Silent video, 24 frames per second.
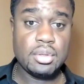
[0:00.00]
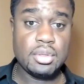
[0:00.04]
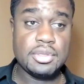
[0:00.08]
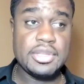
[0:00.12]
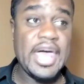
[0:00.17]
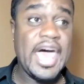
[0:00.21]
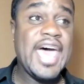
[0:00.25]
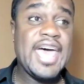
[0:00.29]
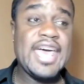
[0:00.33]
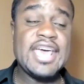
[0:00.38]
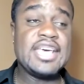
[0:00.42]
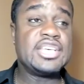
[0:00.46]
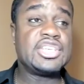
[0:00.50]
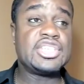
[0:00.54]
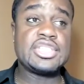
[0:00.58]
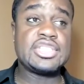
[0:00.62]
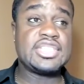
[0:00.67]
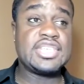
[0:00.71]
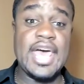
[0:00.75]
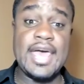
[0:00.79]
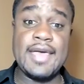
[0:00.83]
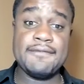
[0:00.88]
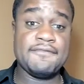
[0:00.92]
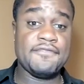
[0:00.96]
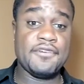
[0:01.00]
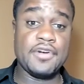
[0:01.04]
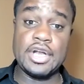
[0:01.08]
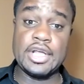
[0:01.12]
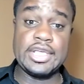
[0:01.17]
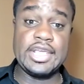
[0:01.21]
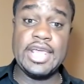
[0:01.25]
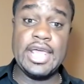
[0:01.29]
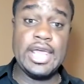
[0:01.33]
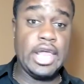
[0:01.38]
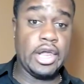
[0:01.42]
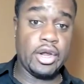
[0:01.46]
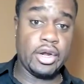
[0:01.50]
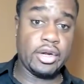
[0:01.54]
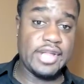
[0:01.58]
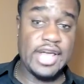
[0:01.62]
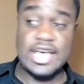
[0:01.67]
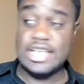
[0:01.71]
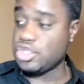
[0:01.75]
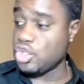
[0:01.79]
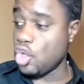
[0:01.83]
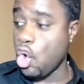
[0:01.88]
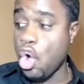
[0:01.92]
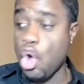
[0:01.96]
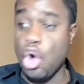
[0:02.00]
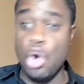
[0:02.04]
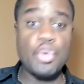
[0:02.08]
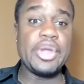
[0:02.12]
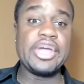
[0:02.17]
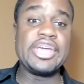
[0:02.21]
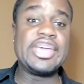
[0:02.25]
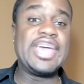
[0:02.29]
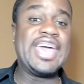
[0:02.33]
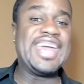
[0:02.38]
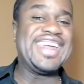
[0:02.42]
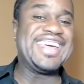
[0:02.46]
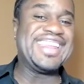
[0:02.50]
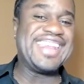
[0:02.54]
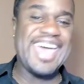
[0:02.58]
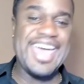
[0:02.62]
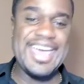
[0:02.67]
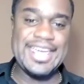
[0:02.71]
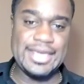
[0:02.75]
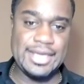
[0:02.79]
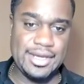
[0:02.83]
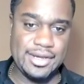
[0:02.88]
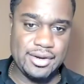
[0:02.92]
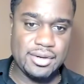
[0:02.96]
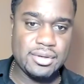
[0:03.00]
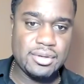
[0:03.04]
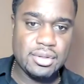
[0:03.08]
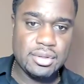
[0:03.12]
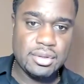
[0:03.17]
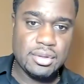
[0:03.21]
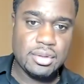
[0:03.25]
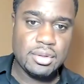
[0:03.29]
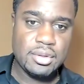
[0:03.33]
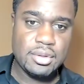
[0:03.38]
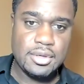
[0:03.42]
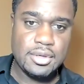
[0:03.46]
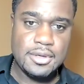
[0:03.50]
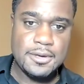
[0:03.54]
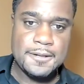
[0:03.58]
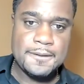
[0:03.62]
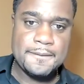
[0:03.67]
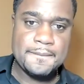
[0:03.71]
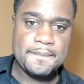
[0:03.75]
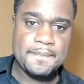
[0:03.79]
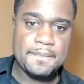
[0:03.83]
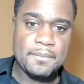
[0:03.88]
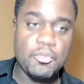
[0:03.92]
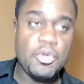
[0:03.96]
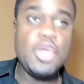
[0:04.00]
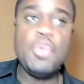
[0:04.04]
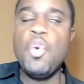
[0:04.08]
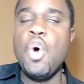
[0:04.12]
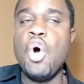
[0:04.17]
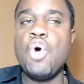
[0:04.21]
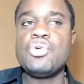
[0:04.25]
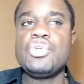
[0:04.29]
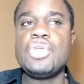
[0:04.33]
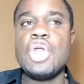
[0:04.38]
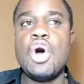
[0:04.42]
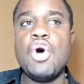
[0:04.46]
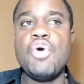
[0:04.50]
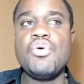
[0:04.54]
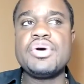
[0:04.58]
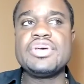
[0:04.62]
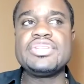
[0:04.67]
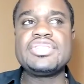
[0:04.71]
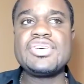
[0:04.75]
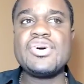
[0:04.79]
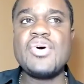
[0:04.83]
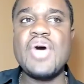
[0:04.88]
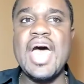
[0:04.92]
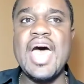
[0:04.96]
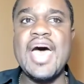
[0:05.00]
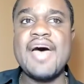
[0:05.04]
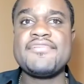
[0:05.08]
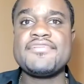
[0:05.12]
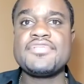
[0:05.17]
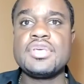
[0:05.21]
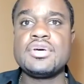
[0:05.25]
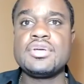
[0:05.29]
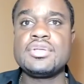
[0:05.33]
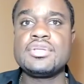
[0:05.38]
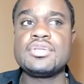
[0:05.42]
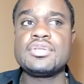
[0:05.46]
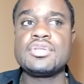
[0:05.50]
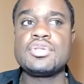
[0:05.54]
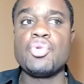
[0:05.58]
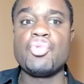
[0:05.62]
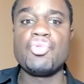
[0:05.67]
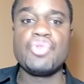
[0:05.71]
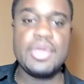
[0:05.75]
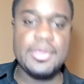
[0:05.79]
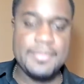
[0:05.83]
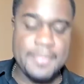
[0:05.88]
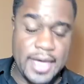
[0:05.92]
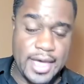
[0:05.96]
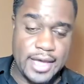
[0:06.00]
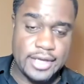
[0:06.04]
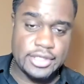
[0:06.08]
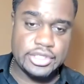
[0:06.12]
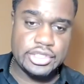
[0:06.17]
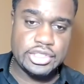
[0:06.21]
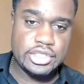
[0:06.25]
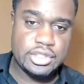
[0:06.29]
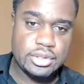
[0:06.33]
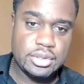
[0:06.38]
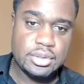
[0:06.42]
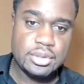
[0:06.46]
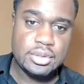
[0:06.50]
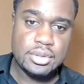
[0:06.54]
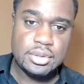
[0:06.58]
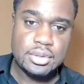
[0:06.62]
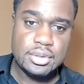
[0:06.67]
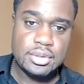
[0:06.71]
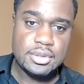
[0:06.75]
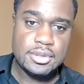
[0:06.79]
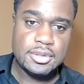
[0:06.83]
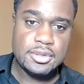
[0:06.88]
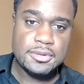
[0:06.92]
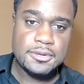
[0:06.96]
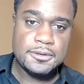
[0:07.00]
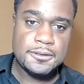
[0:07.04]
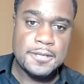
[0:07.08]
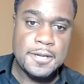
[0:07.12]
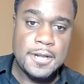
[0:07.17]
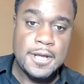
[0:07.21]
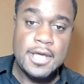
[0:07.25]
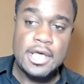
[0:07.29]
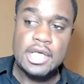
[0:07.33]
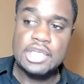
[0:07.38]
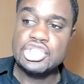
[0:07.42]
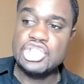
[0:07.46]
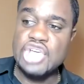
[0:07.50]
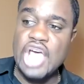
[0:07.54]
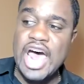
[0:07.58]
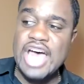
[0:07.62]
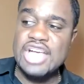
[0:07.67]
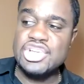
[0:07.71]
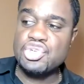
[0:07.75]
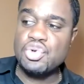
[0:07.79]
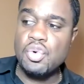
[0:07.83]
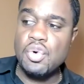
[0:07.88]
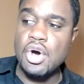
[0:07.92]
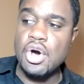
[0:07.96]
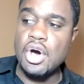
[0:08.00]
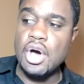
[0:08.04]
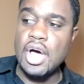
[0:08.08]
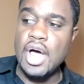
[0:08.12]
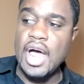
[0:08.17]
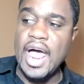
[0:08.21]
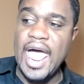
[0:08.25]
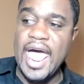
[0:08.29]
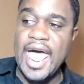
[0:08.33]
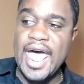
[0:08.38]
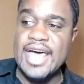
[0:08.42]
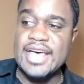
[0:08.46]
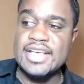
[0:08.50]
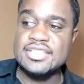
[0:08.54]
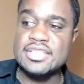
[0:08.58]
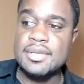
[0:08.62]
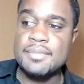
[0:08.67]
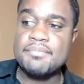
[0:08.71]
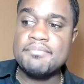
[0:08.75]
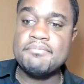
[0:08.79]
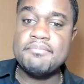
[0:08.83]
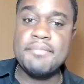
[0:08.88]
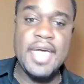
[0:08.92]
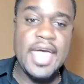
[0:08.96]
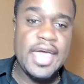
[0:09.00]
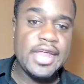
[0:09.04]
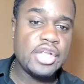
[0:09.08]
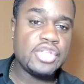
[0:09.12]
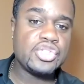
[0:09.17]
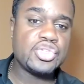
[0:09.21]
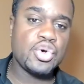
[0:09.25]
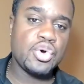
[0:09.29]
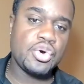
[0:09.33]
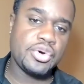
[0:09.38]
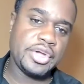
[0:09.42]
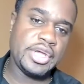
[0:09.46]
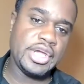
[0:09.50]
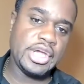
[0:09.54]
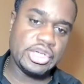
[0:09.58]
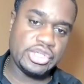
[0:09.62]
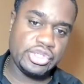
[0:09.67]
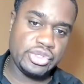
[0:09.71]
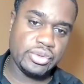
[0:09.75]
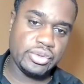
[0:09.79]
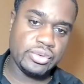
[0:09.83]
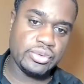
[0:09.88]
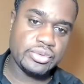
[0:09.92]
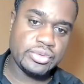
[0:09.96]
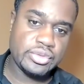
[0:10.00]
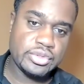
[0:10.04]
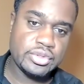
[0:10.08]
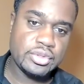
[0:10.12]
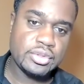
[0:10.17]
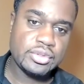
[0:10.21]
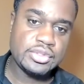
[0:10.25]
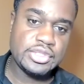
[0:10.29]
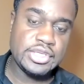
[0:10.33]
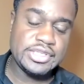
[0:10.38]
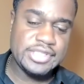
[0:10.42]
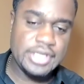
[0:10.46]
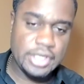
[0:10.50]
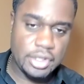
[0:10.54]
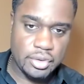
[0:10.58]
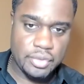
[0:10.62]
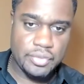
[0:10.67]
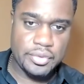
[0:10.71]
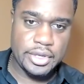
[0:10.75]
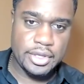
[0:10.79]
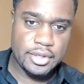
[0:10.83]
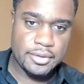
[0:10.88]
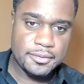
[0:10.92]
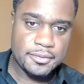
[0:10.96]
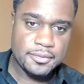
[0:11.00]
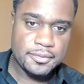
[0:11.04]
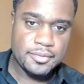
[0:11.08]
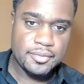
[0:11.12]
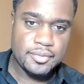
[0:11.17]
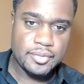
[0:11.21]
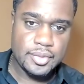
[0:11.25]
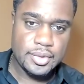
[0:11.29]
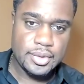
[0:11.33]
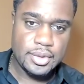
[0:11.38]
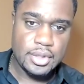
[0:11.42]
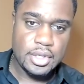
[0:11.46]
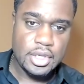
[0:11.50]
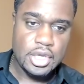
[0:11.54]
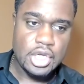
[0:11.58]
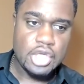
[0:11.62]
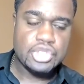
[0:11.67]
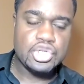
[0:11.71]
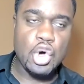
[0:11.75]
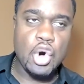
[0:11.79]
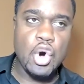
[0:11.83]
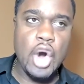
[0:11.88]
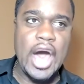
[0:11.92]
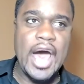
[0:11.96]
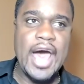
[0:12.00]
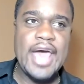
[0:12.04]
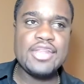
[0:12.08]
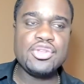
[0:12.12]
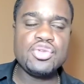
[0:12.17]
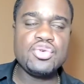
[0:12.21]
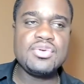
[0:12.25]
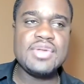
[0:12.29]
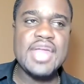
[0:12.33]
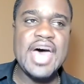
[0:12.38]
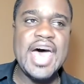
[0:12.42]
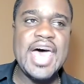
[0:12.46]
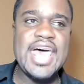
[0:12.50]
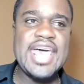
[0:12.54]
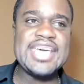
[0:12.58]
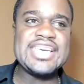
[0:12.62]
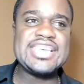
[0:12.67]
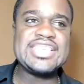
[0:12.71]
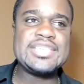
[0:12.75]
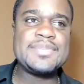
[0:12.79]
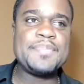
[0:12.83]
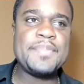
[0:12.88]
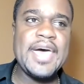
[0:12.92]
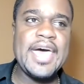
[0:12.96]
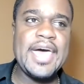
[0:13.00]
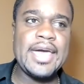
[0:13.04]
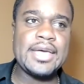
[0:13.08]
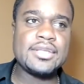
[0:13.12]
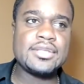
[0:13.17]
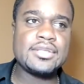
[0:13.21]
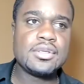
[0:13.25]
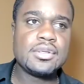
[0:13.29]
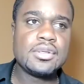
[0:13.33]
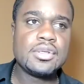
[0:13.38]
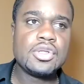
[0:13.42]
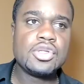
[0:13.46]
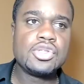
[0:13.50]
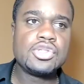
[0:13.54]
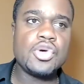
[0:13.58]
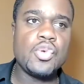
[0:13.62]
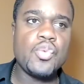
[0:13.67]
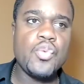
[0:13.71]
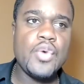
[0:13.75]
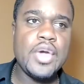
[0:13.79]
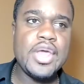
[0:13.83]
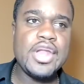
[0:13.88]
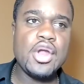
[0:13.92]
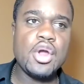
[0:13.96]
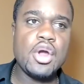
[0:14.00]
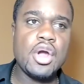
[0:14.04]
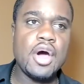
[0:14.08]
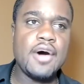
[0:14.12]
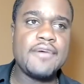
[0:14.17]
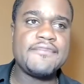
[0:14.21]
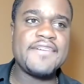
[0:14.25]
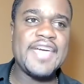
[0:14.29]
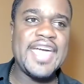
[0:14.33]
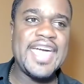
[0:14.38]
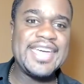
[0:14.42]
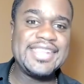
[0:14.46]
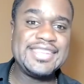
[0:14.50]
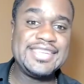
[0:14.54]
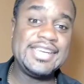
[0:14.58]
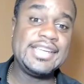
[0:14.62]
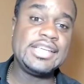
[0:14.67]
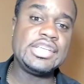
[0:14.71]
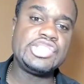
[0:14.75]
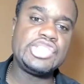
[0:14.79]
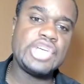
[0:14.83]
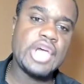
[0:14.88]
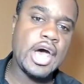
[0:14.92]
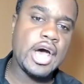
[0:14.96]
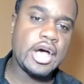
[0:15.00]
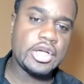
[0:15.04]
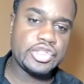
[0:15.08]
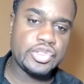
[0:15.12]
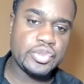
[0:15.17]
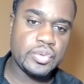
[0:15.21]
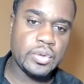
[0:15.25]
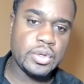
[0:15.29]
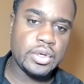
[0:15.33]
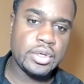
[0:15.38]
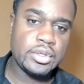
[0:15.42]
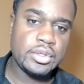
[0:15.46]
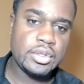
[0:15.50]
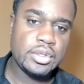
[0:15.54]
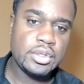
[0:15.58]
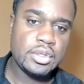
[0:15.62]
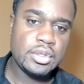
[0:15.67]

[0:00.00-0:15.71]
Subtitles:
That is set for the year. That's all we're getting that year. We won't know until after the rematch. Joshua has mandatory issues to deal with. So I do not expect the winner of Anthony Joshua.